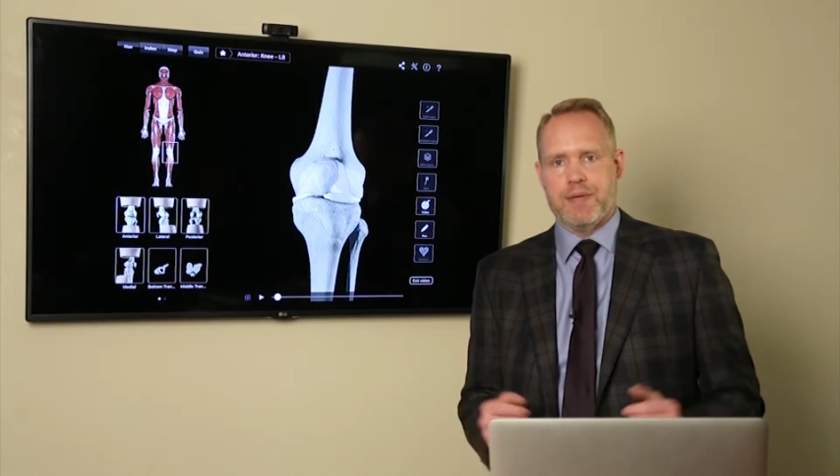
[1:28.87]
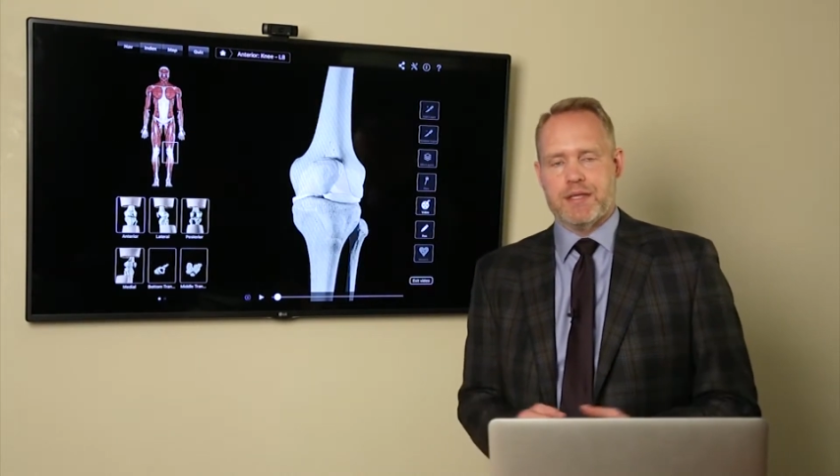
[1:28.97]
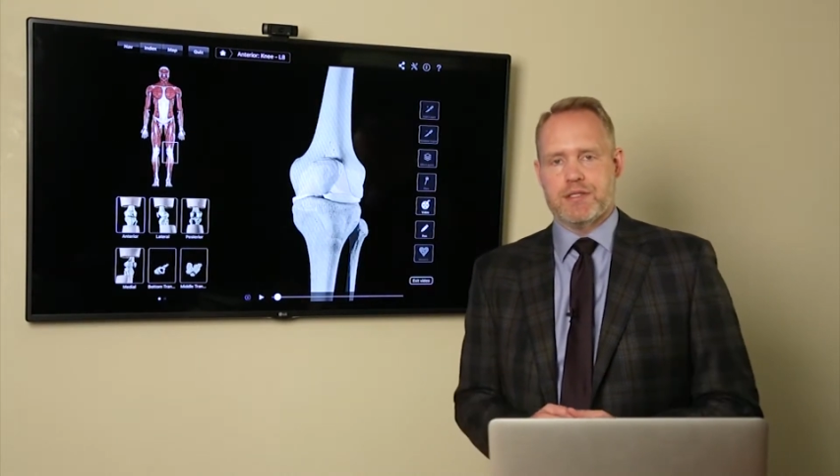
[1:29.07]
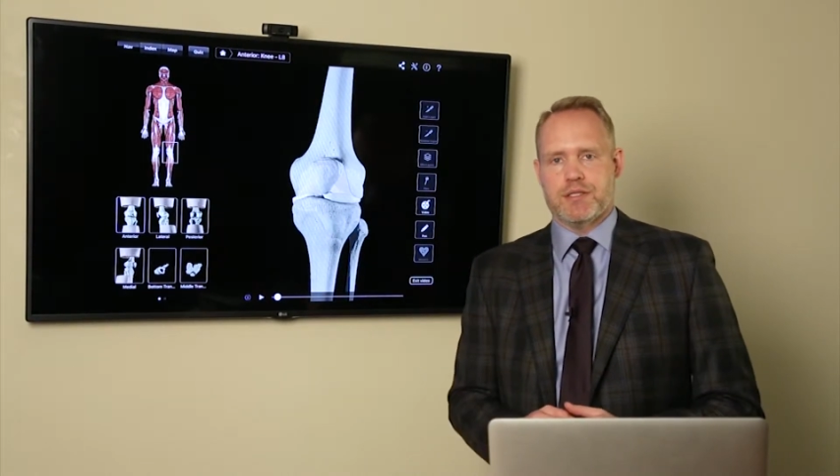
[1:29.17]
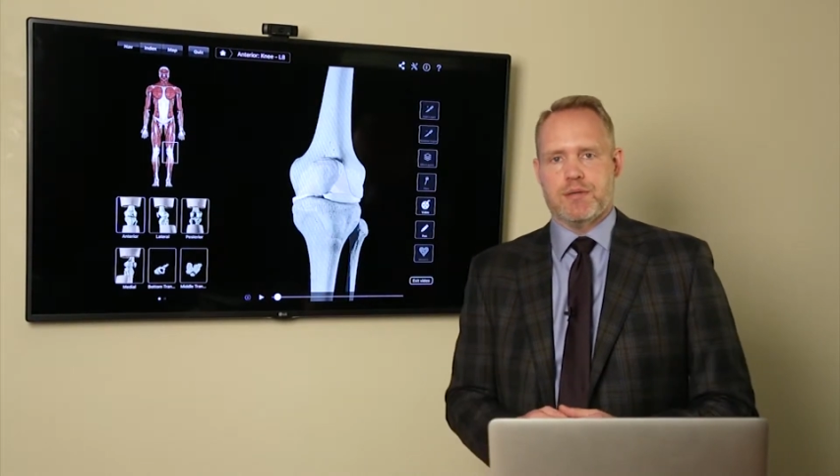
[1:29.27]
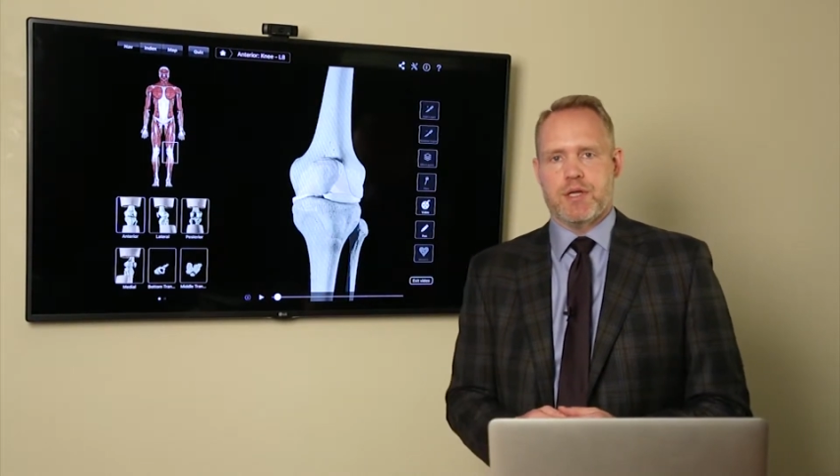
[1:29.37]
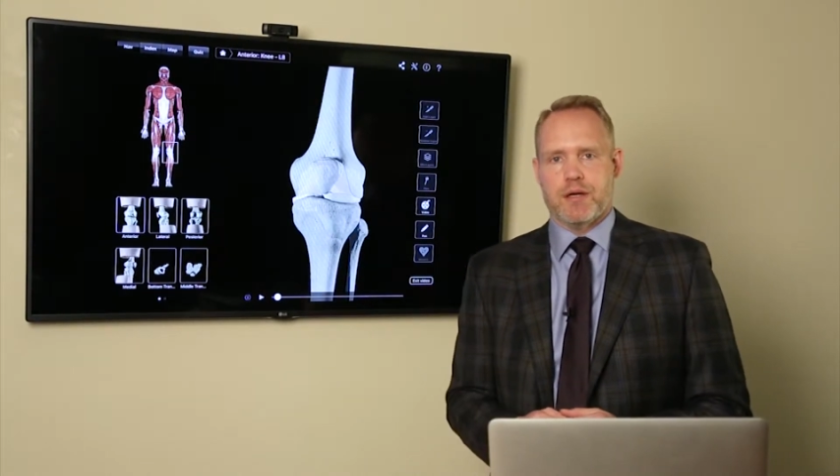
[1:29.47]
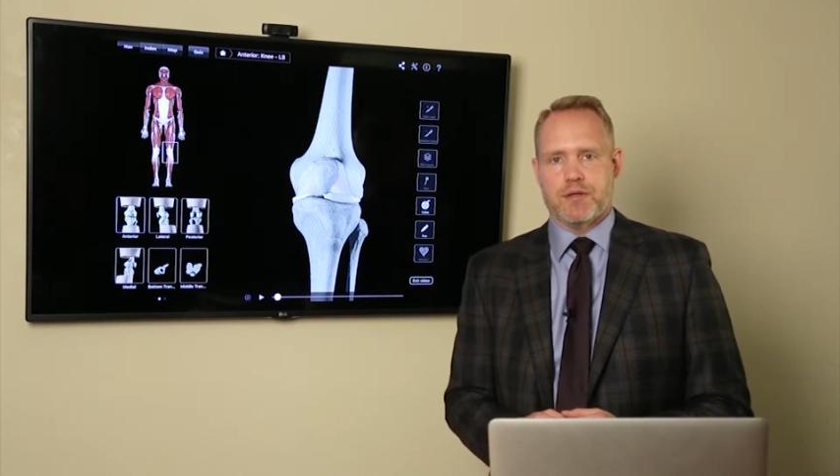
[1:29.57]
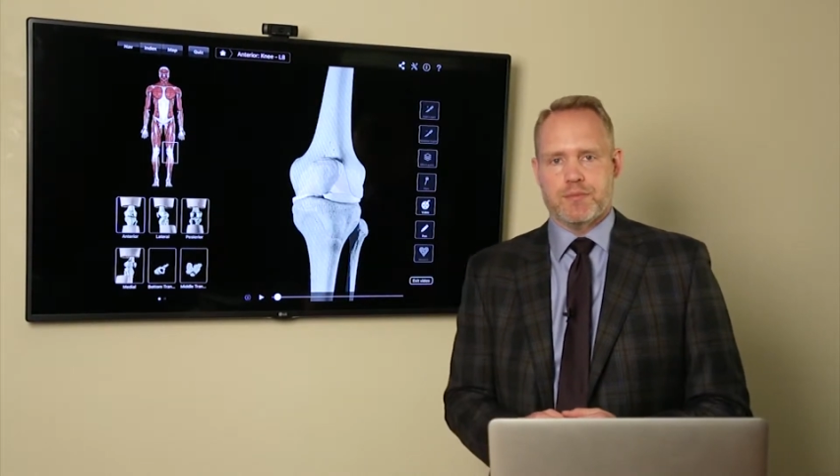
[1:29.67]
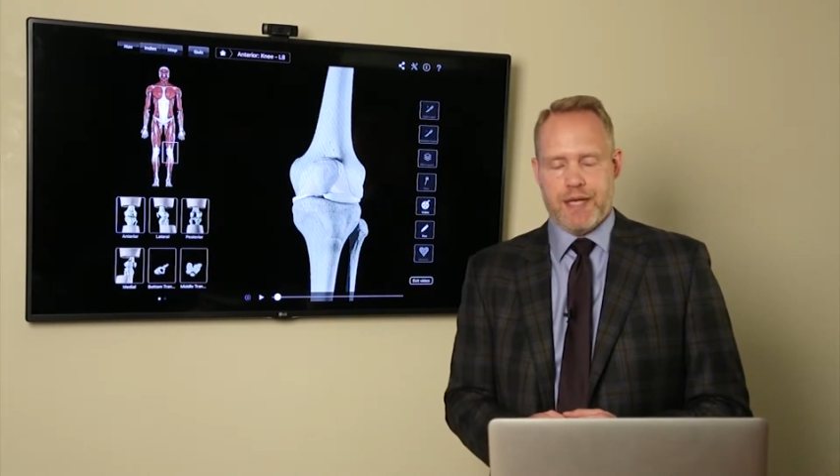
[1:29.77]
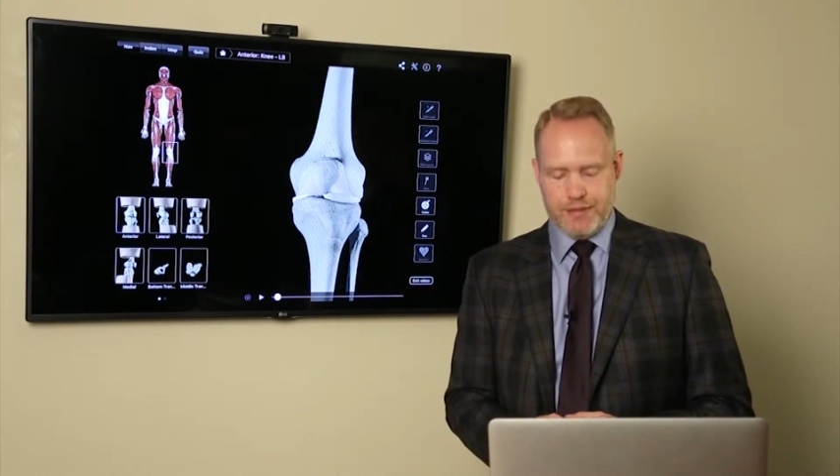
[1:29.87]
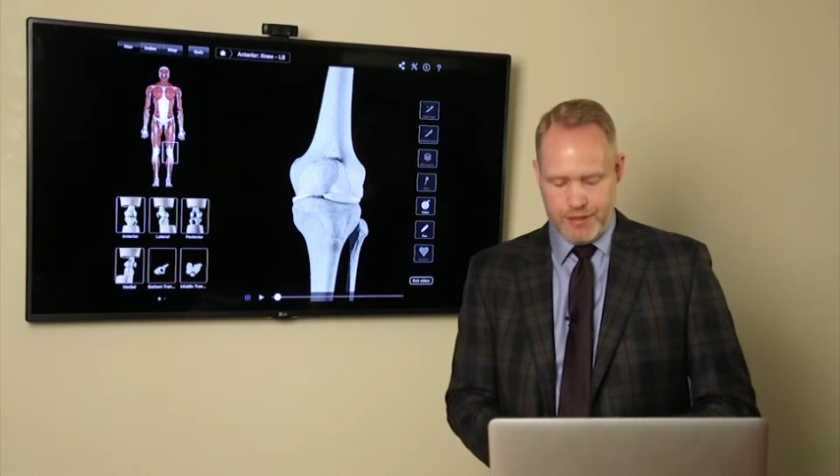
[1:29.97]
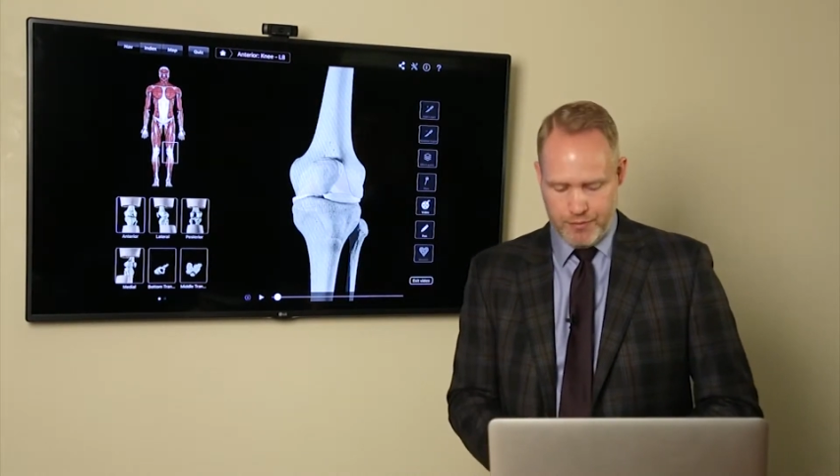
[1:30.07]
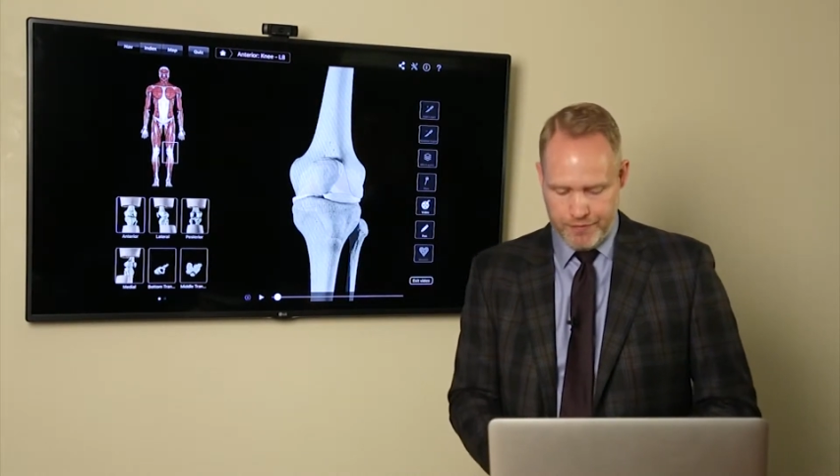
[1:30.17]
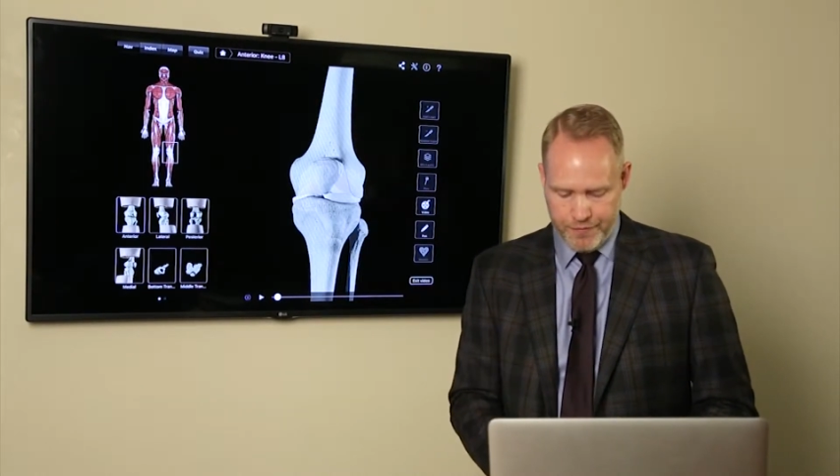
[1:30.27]
as some doctors might
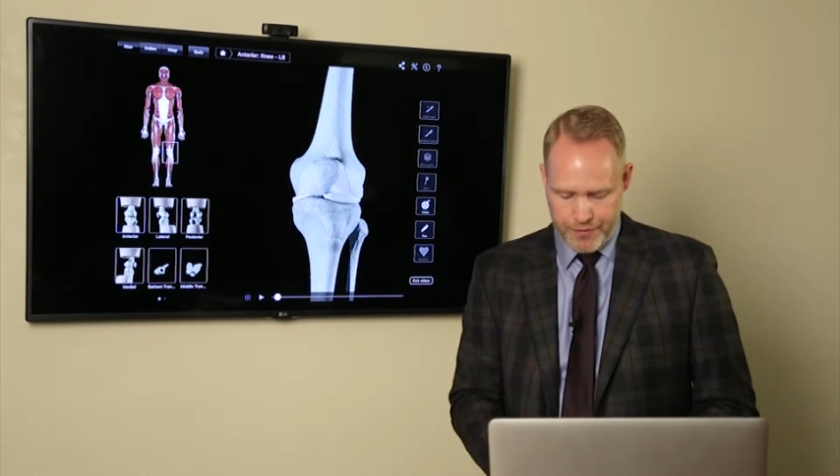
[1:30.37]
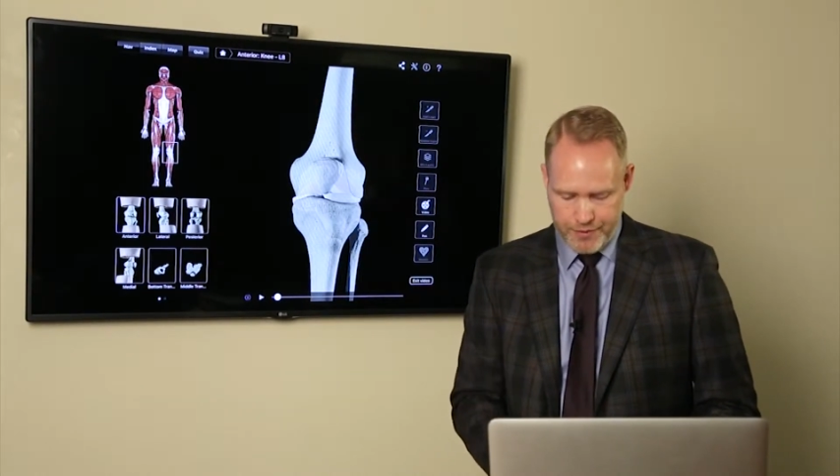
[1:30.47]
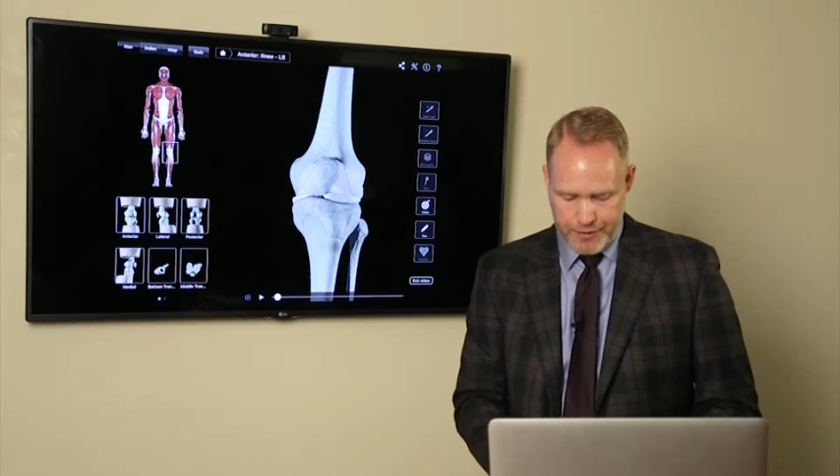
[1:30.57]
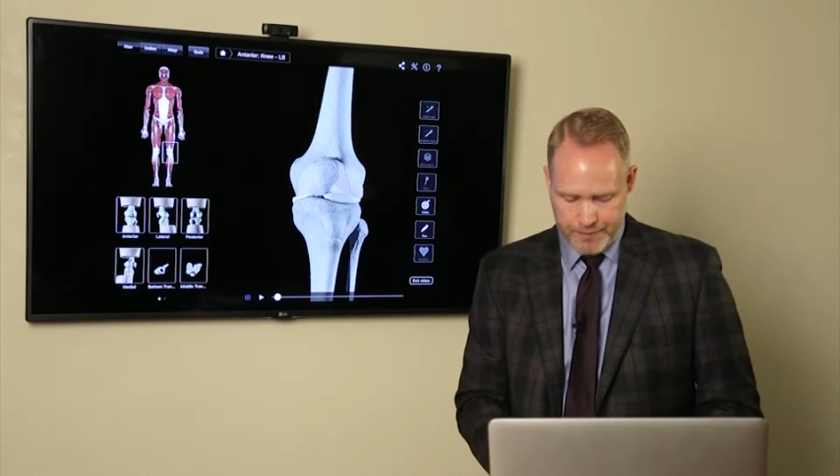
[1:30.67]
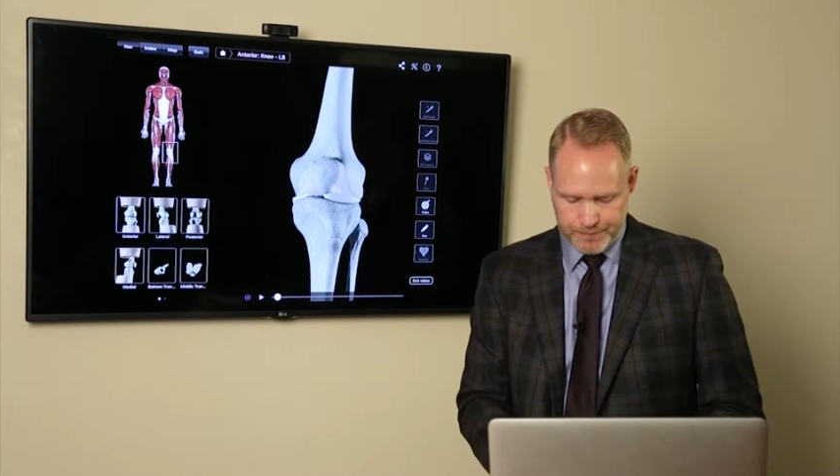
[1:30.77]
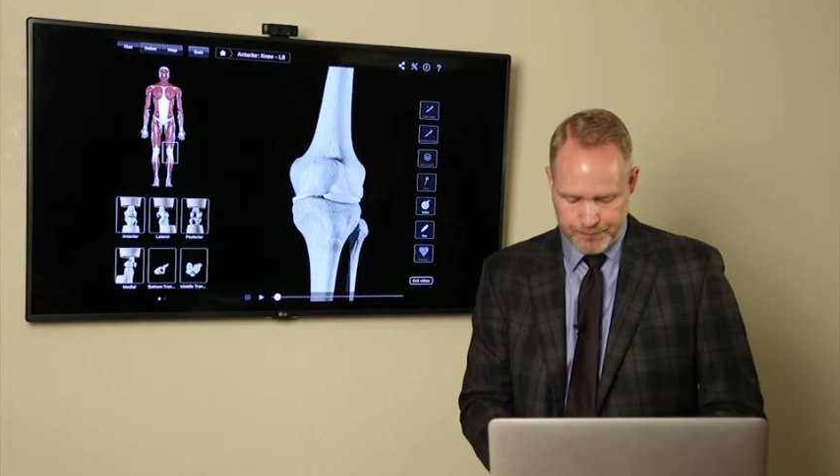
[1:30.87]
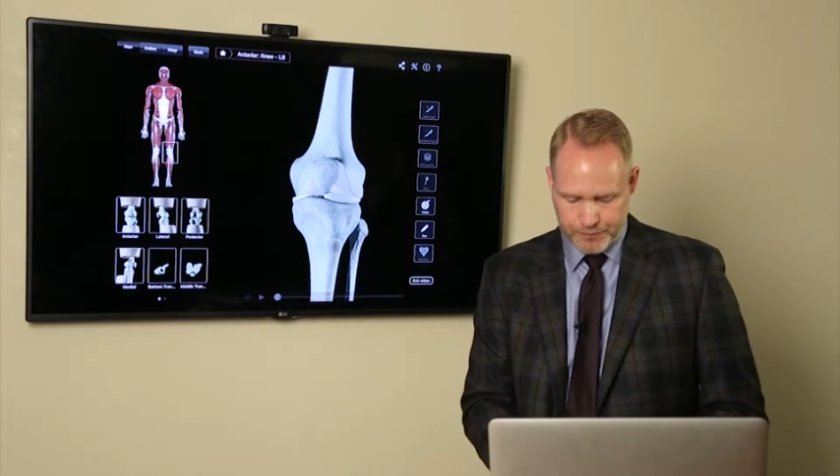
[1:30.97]
refer to it.